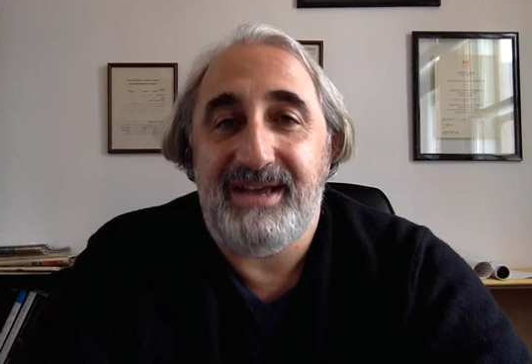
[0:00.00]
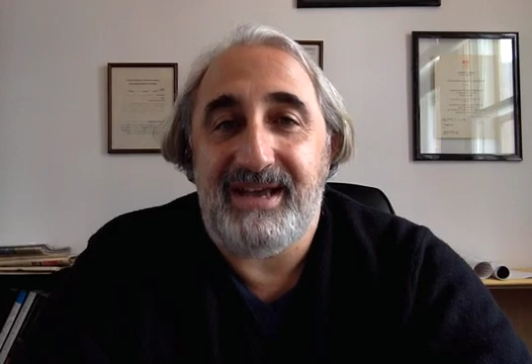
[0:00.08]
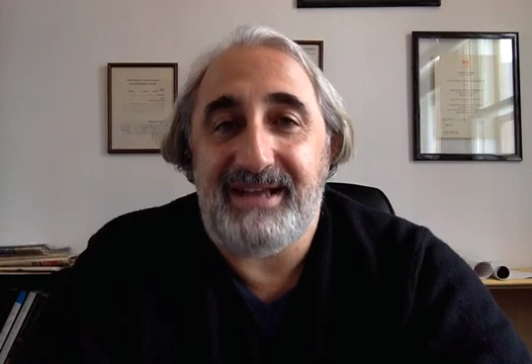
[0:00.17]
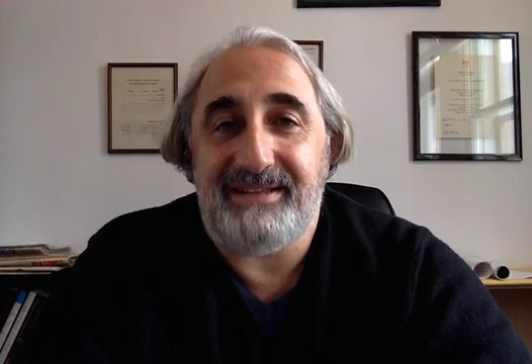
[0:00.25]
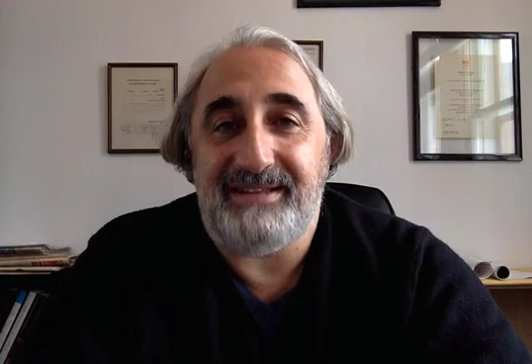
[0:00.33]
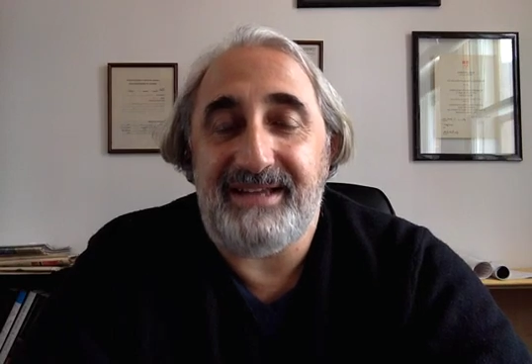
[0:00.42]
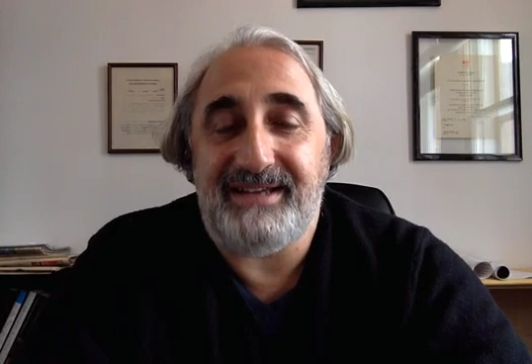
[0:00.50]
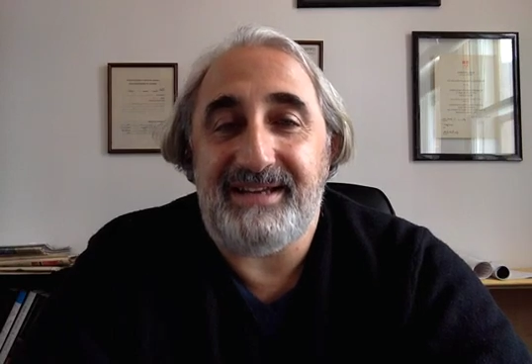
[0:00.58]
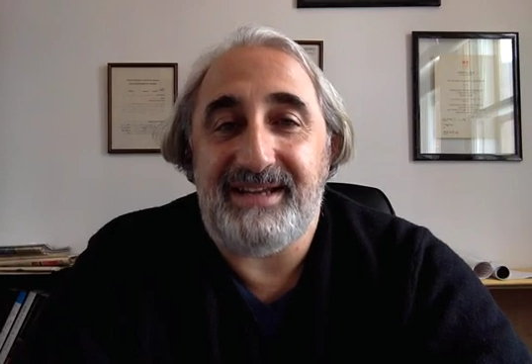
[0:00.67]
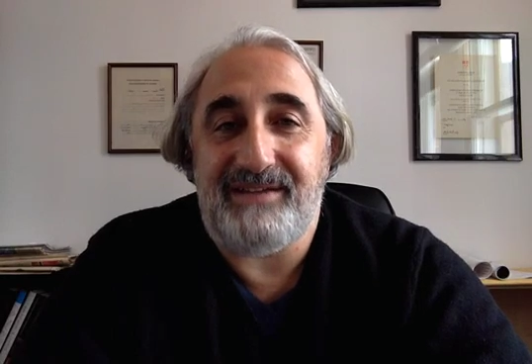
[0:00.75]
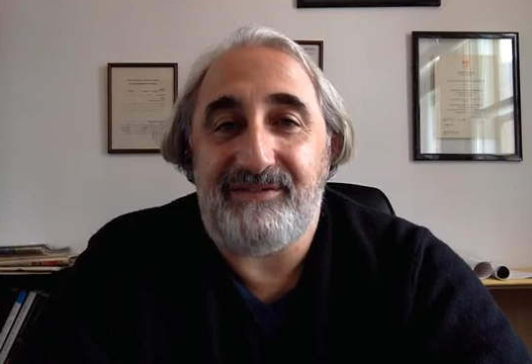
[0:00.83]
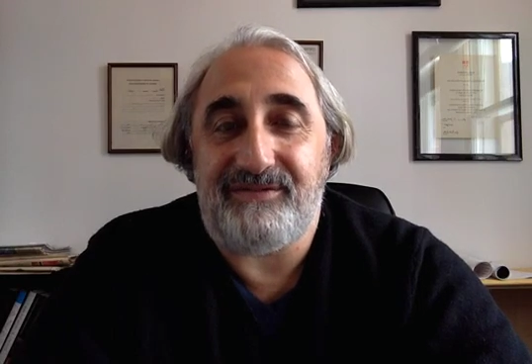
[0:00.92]
And then,
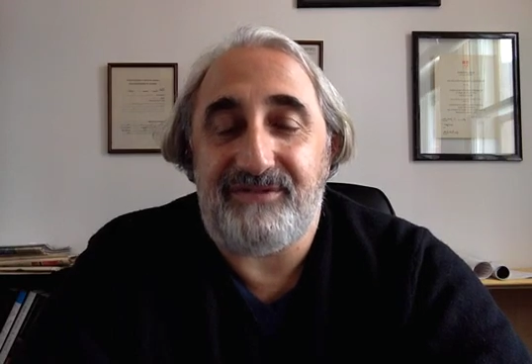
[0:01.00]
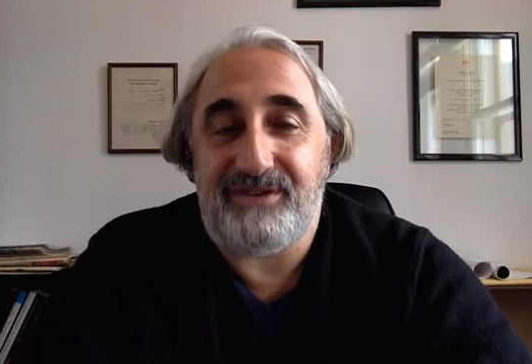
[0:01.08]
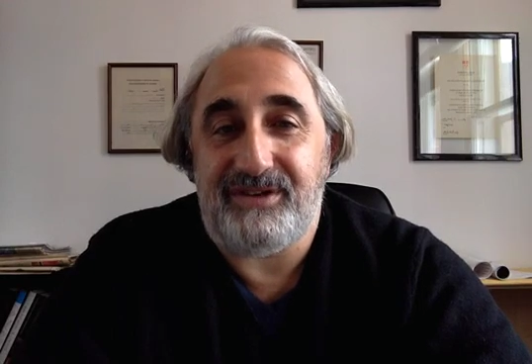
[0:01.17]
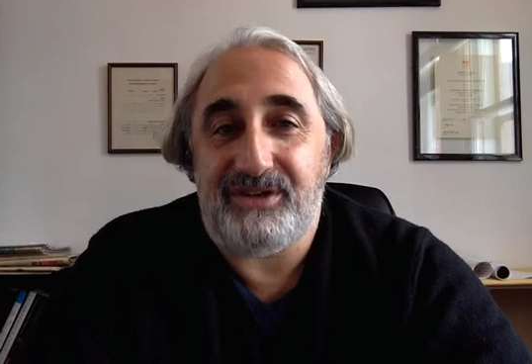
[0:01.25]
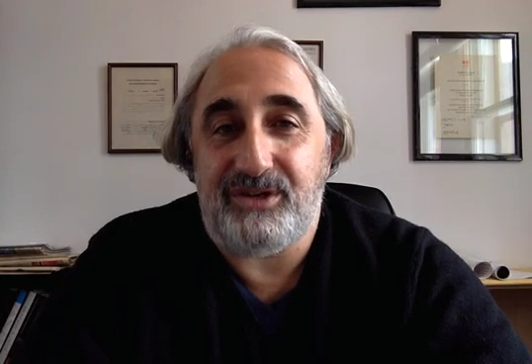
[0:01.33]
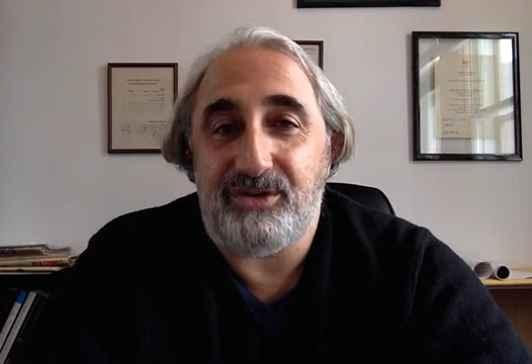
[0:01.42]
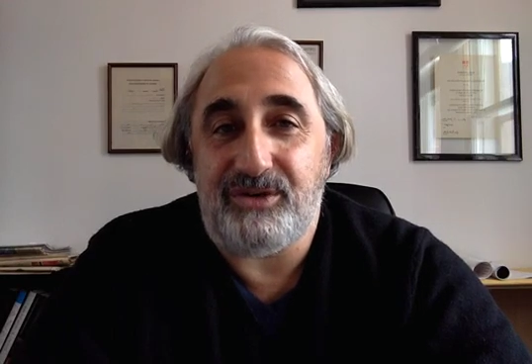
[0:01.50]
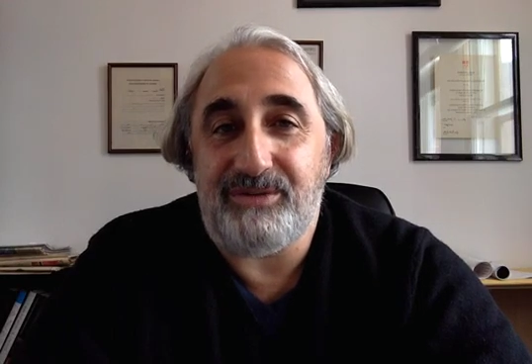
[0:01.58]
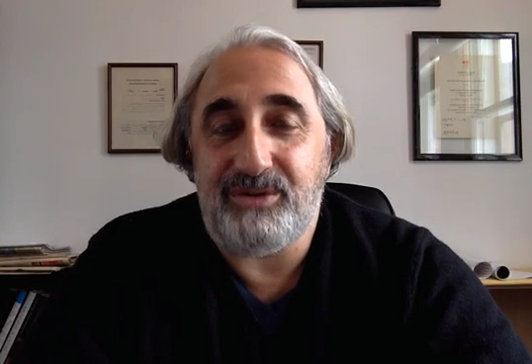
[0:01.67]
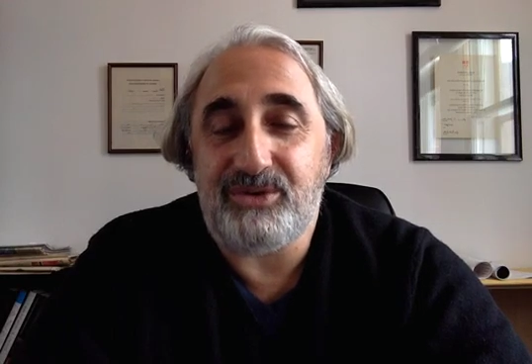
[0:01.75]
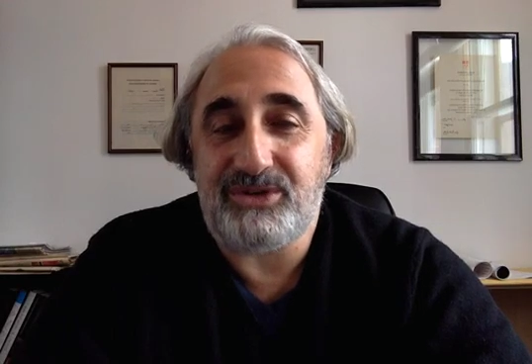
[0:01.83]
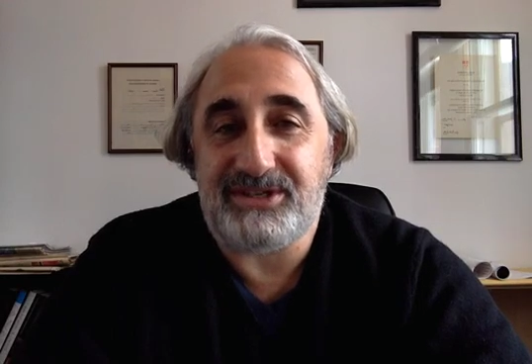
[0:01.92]
if your
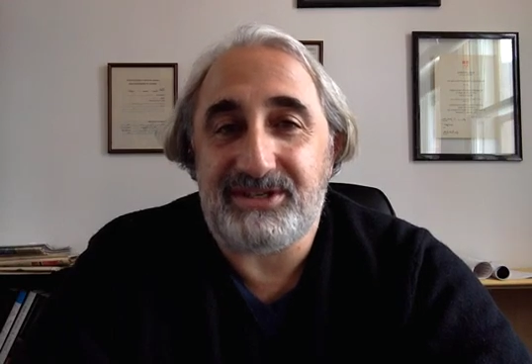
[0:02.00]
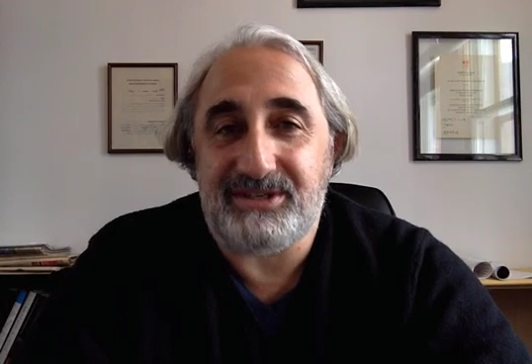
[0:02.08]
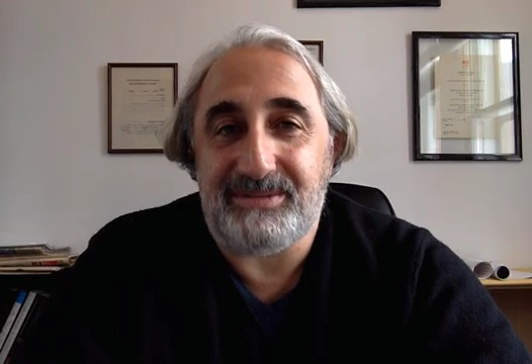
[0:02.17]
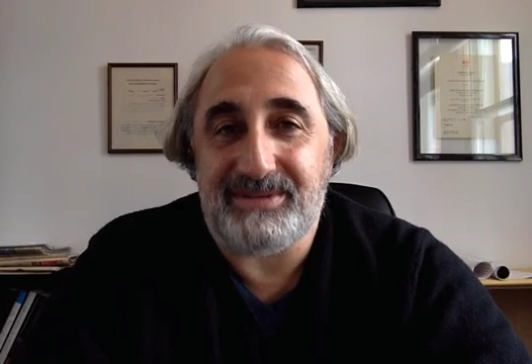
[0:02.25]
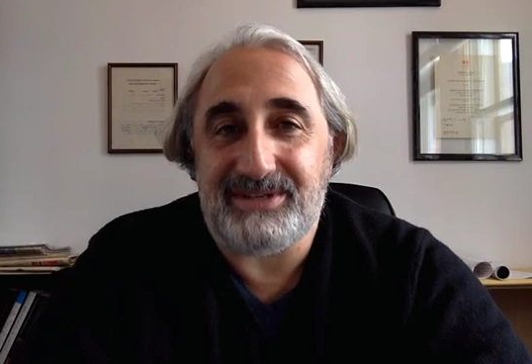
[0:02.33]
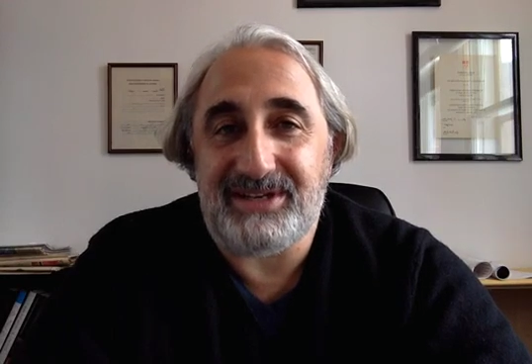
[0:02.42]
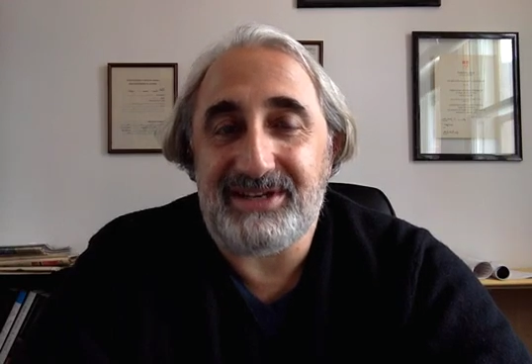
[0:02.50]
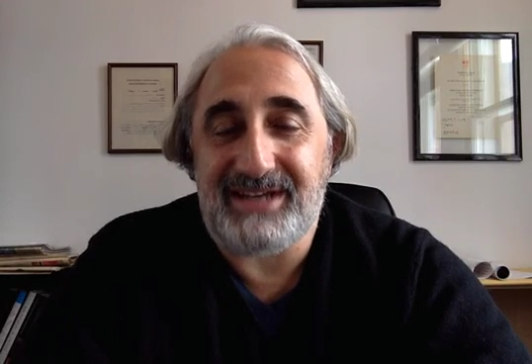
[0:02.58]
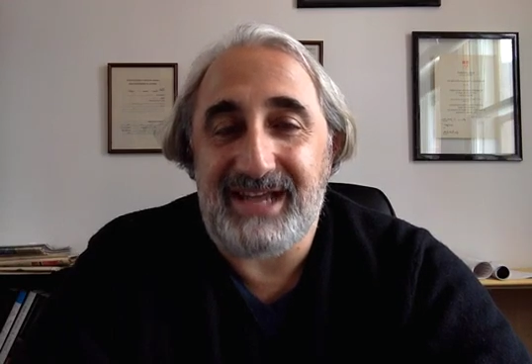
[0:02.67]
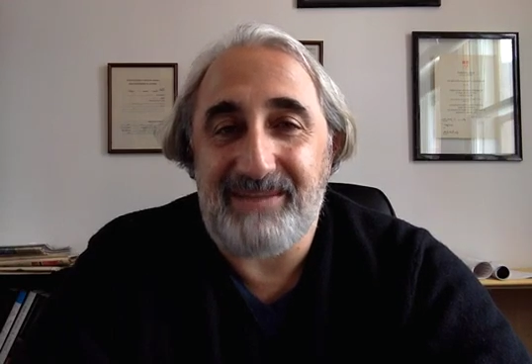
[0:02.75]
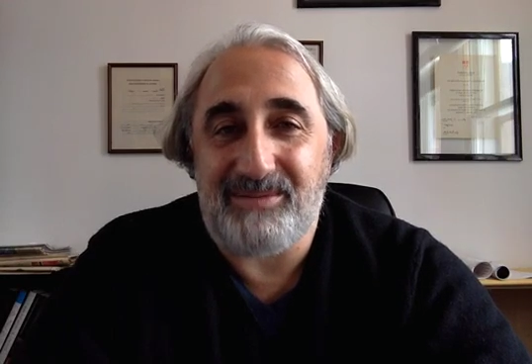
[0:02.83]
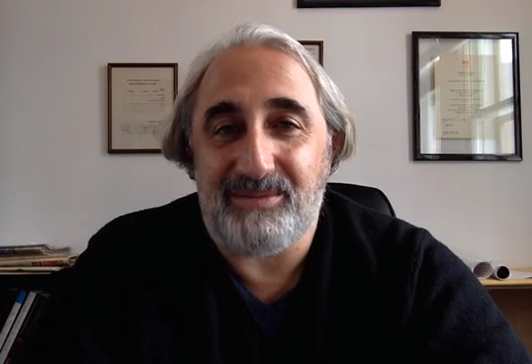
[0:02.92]
immune system is
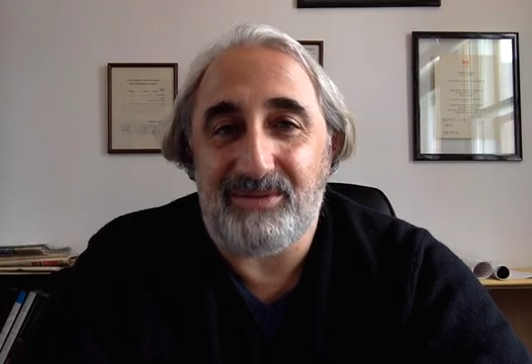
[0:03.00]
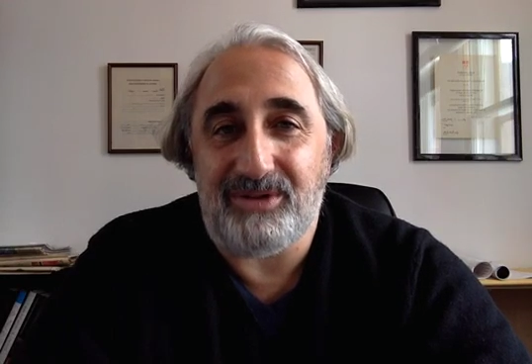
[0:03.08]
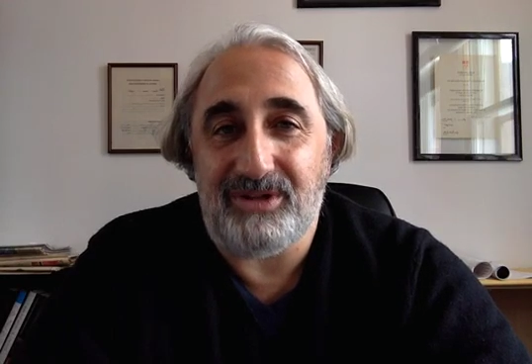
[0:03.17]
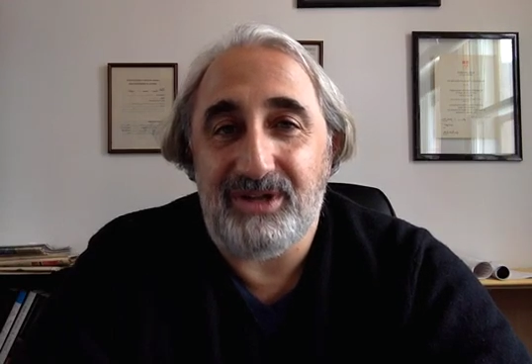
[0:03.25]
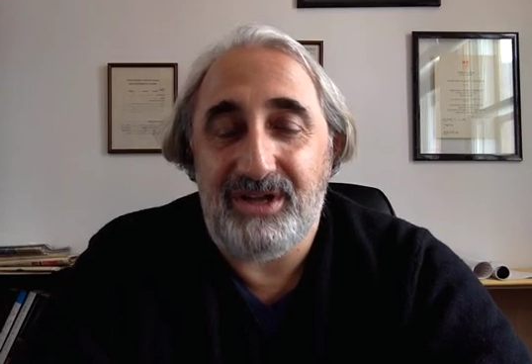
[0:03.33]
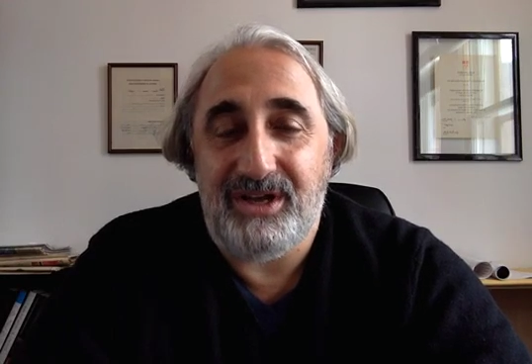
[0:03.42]
incapable